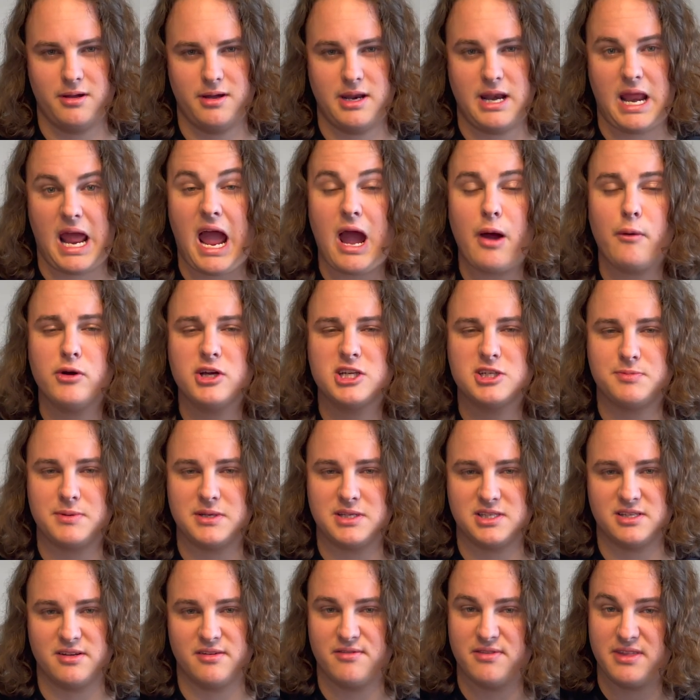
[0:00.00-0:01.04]
and how
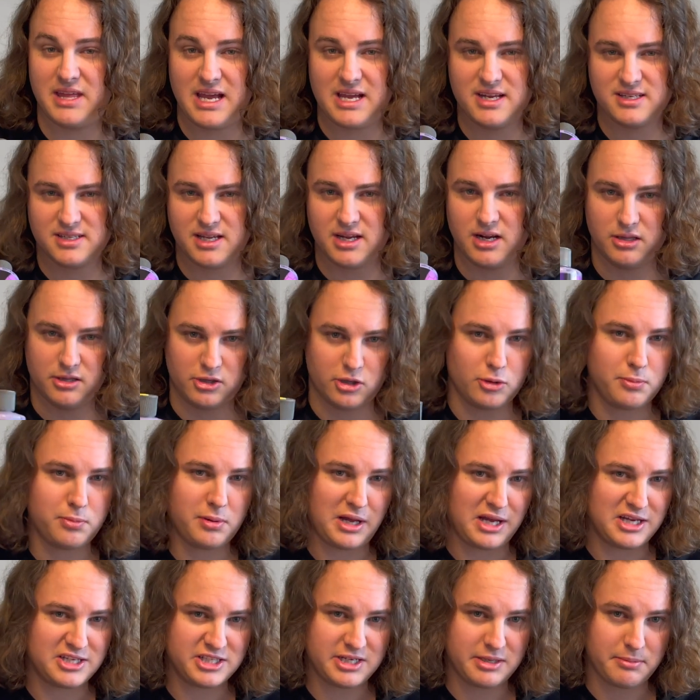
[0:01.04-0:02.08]
expensive things in a little
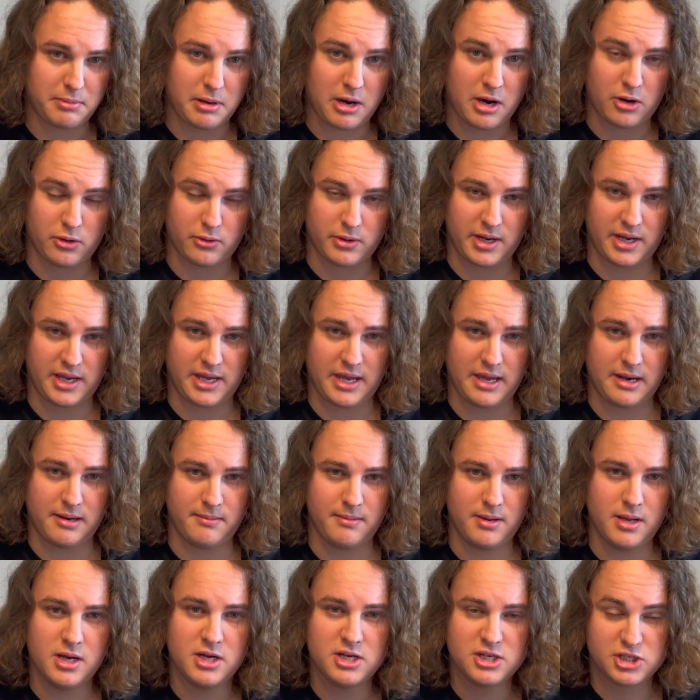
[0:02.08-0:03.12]
plastic bottle can get.
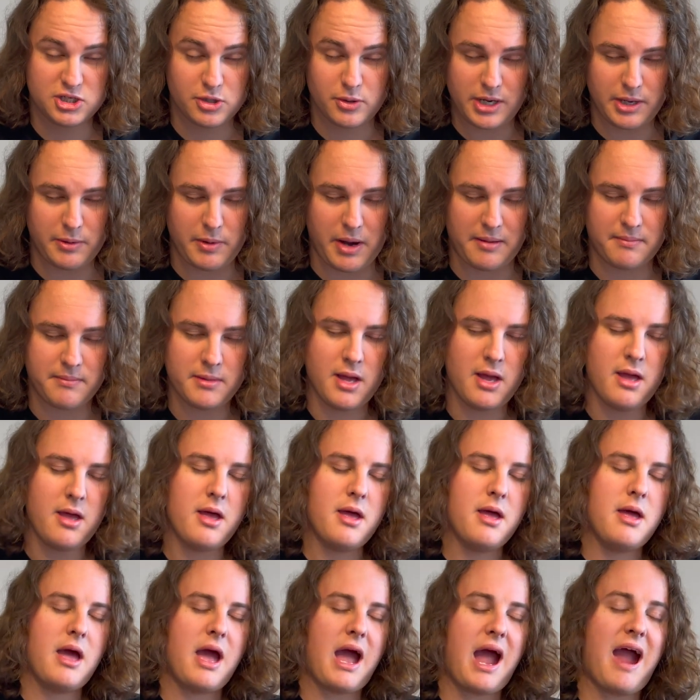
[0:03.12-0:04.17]
So anyway,
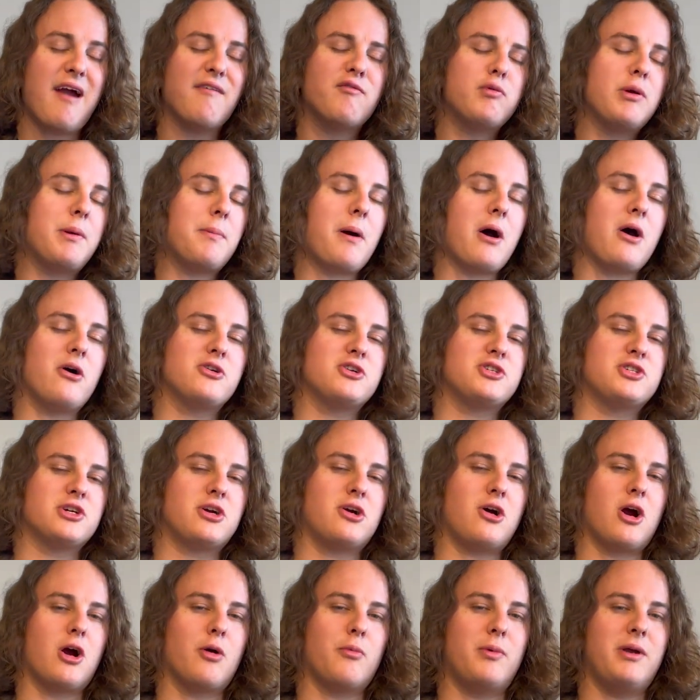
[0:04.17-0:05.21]
after we polish the
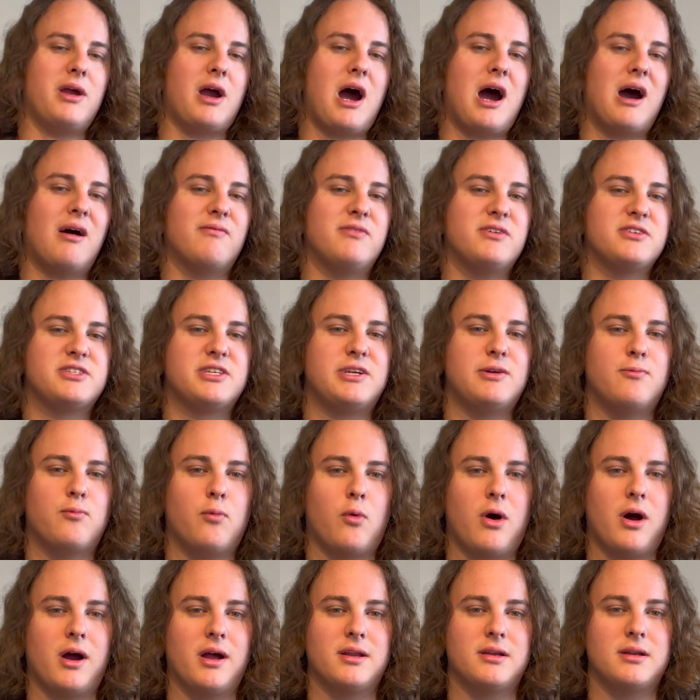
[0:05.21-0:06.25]
car, we obviously
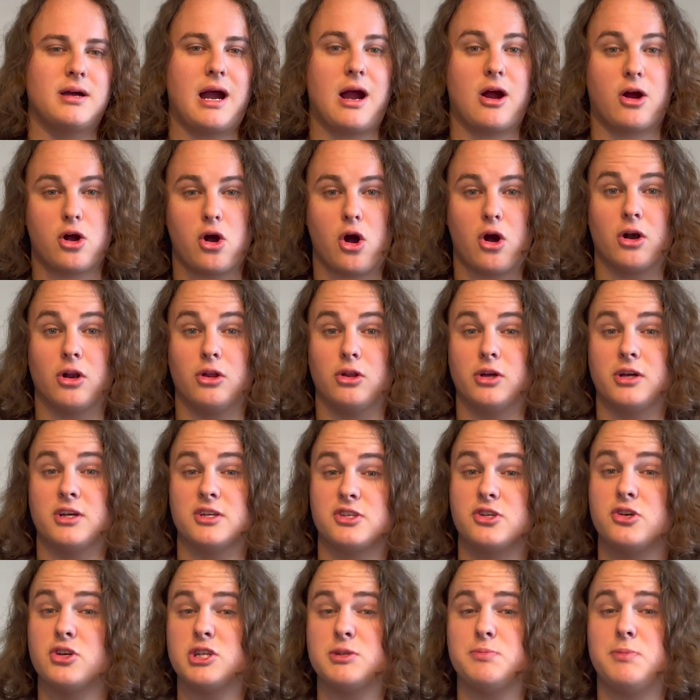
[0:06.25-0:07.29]
want our car to look
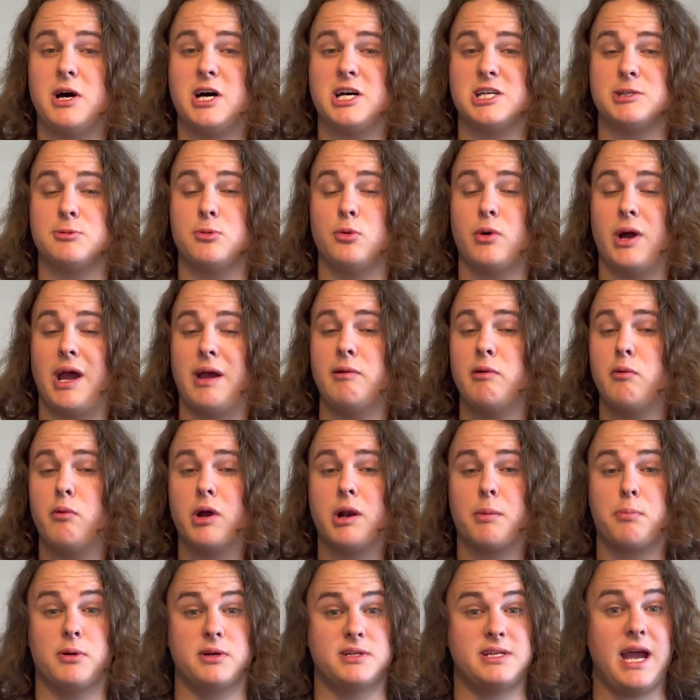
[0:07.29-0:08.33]
as good as possible, and we
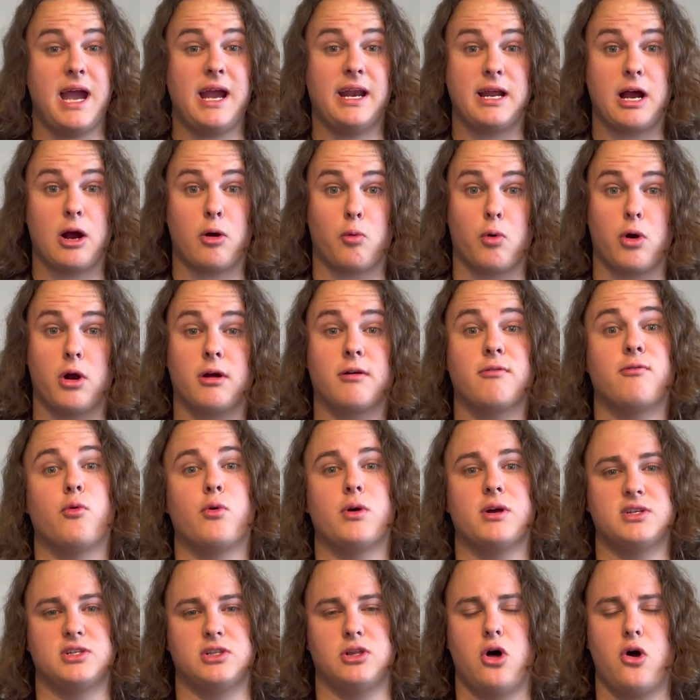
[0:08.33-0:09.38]
want to protect our work
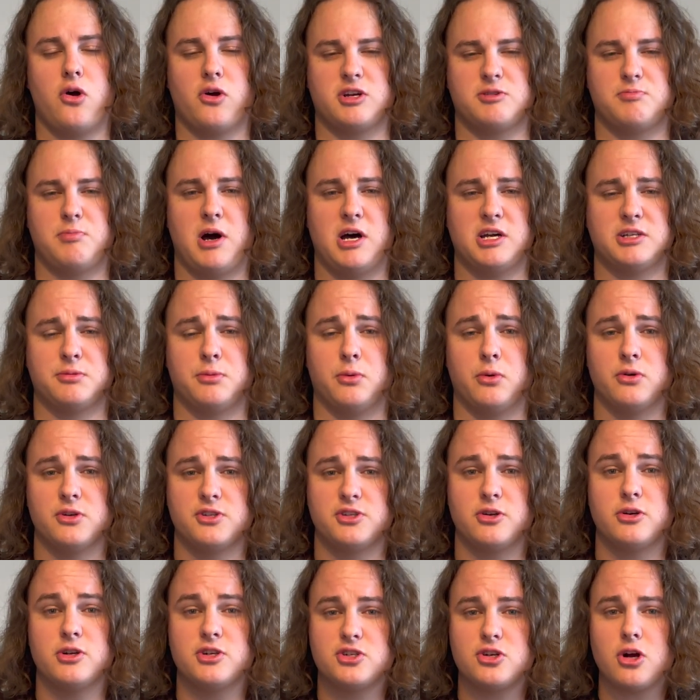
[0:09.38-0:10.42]
for as long as possible.
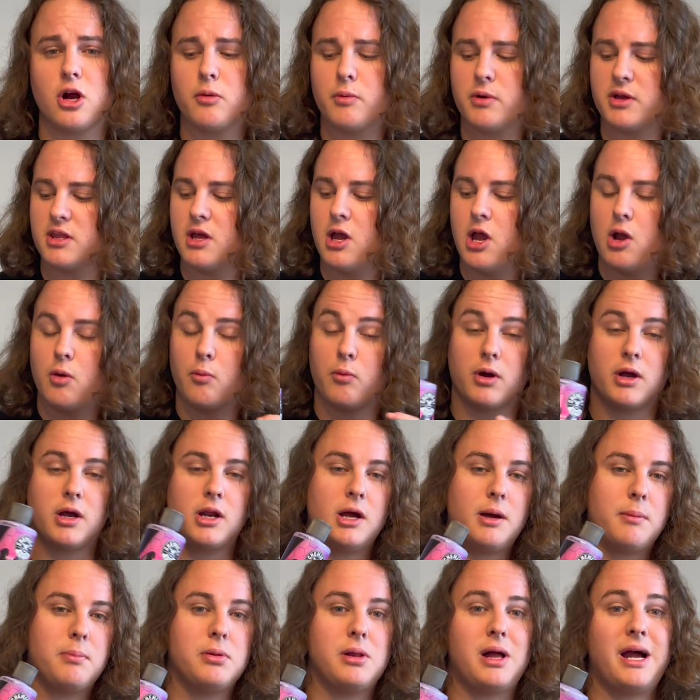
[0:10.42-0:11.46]
So to start with, we're going
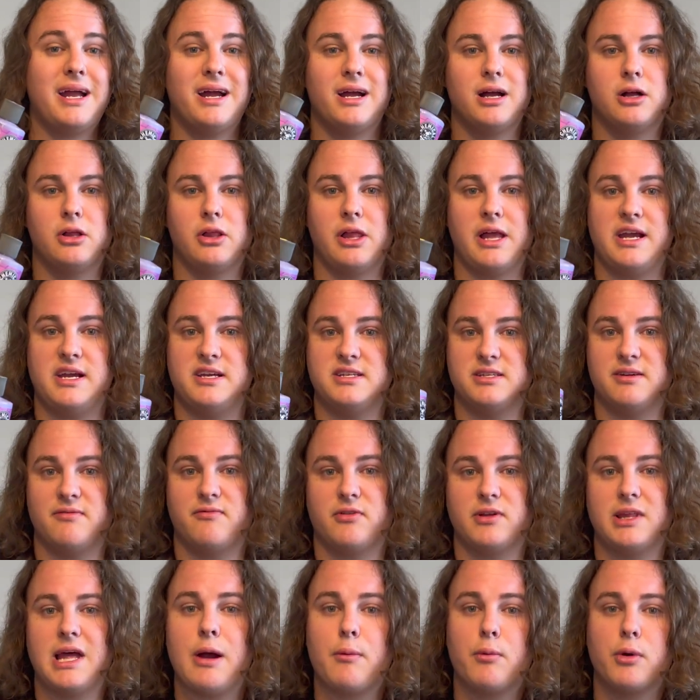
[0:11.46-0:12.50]
to apply a glaze, and
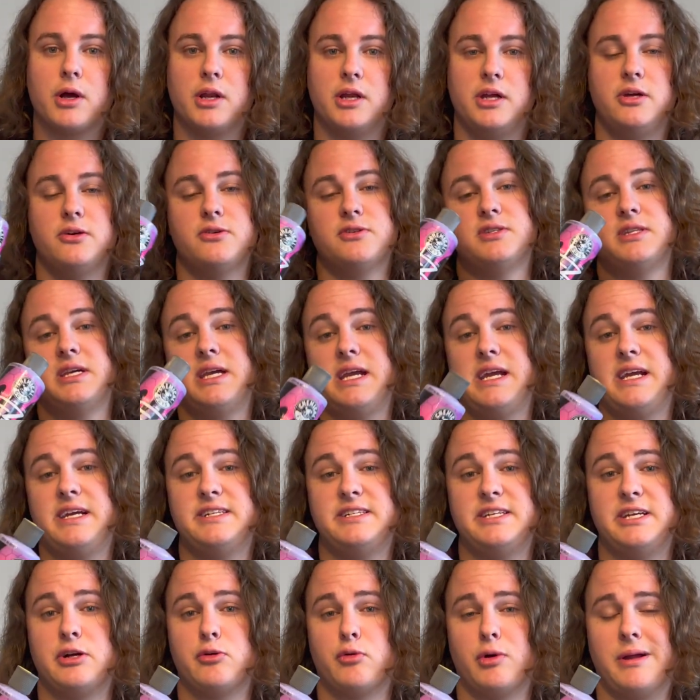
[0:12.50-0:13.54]
for that we're going to use the
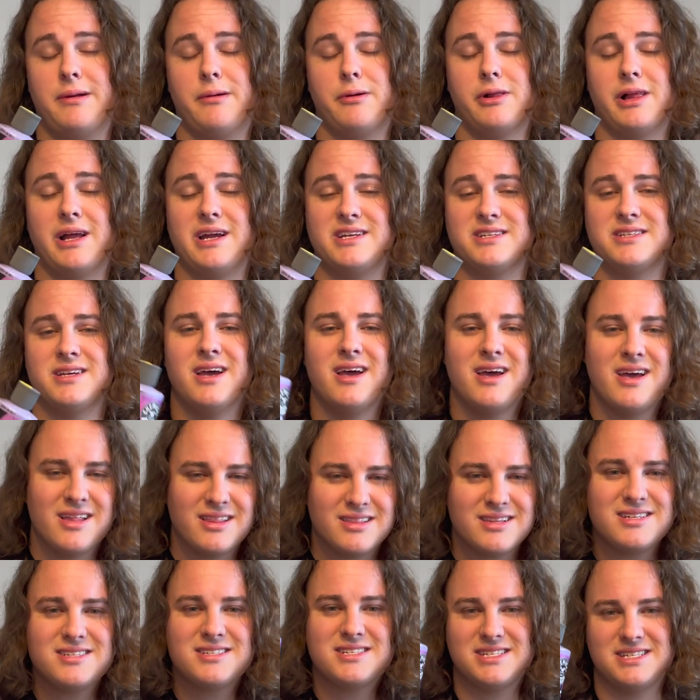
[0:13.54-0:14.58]
Easy Cream Glaze.
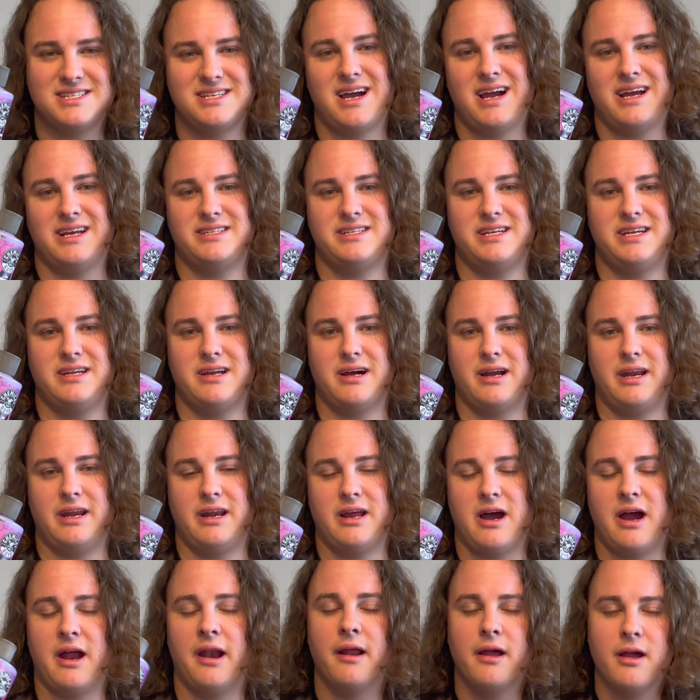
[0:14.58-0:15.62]
This is
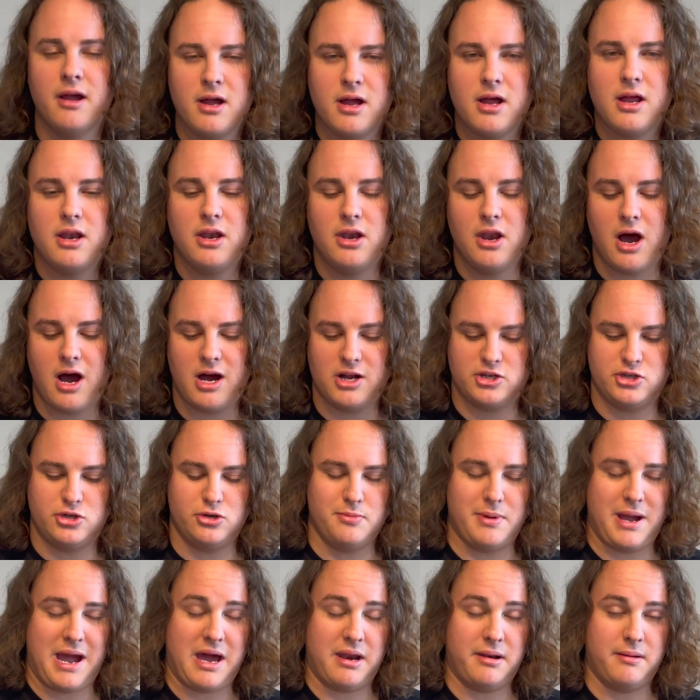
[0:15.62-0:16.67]
$19.99, not too
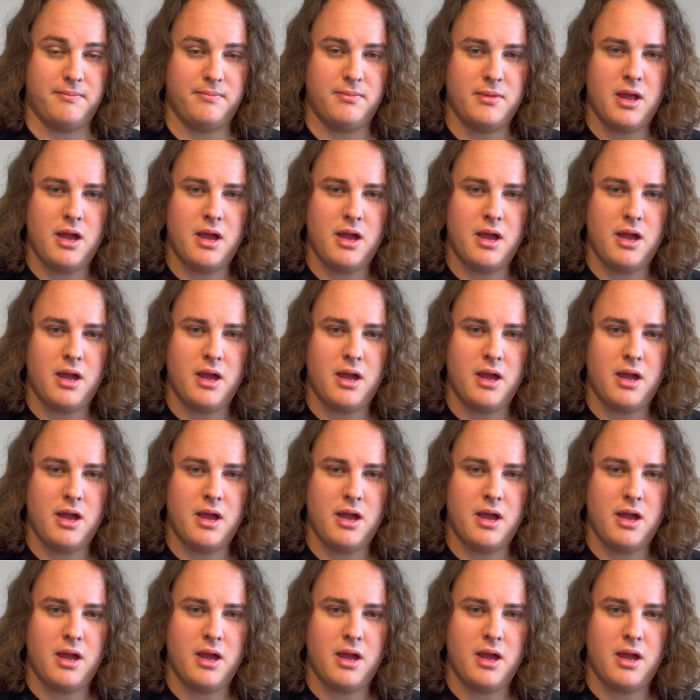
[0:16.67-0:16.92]
bad.